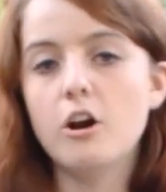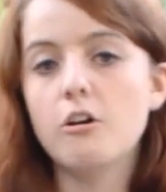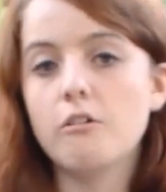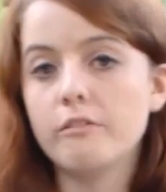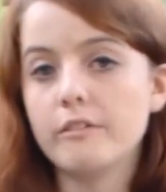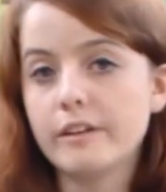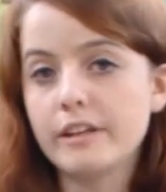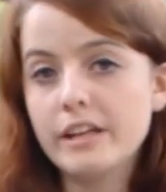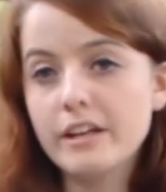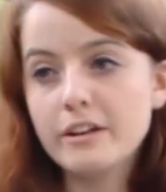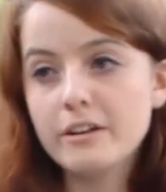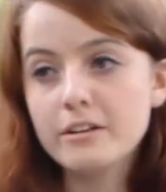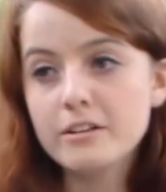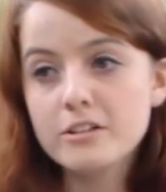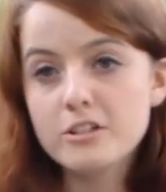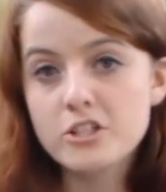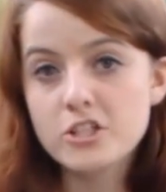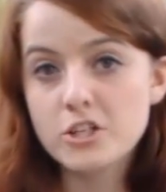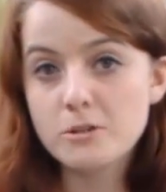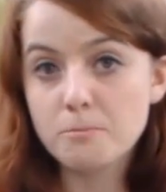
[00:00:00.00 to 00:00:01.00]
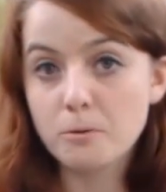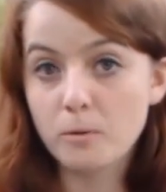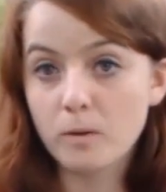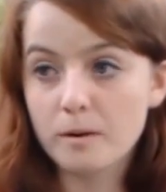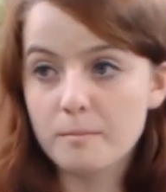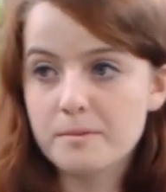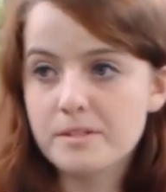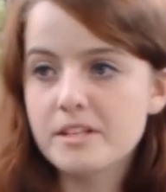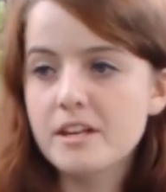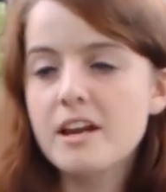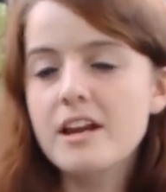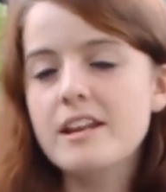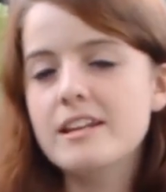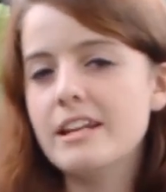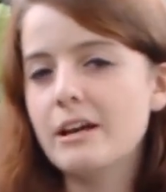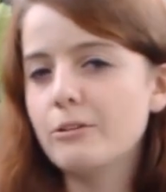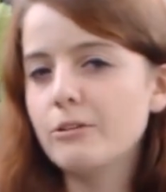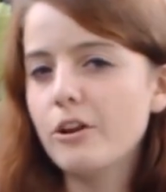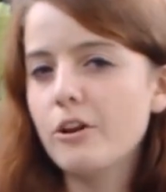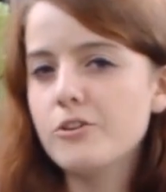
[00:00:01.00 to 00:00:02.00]
Over here, superworms.
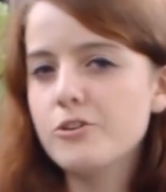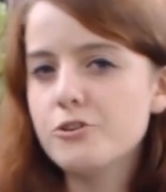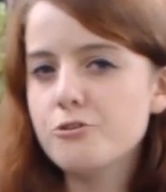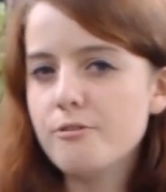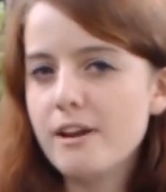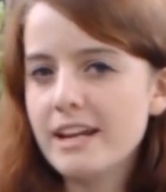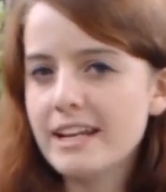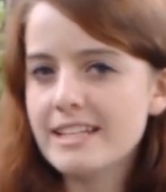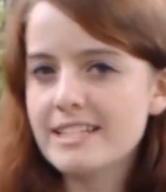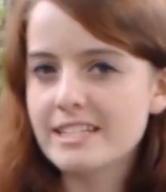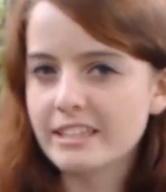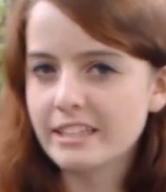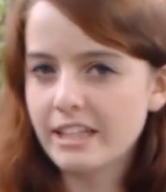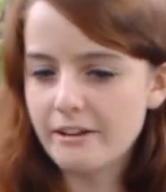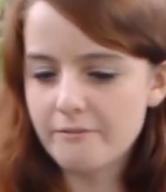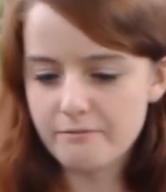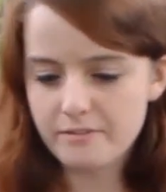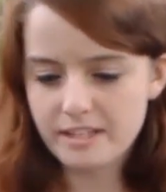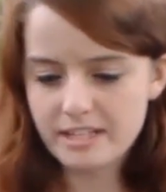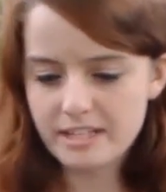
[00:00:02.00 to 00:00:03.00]
Now, larger dragons love